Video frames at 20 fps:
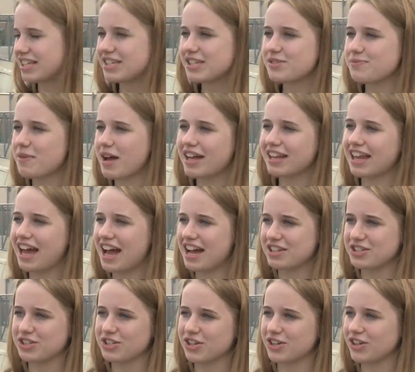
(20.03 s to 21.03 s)
This is my
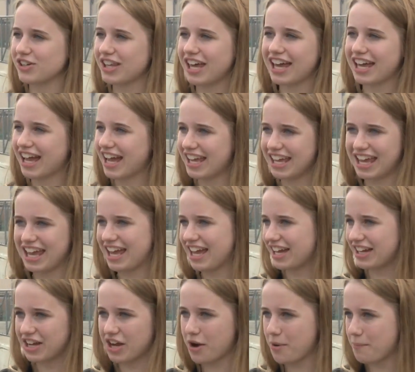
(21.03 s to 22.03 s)
last year. Like, I
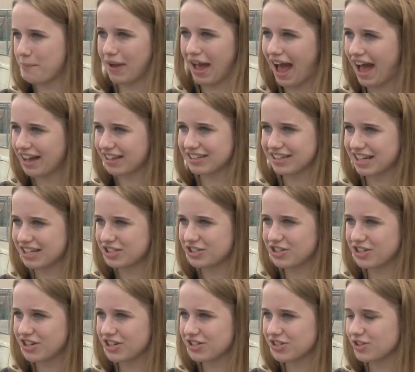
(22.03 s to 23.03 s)
can't come back
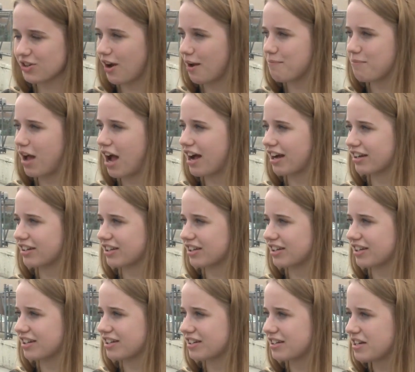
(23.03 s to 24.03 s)
next year, so I'm not going
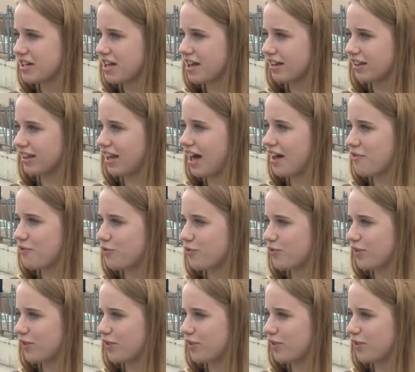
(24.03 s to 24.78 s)
to let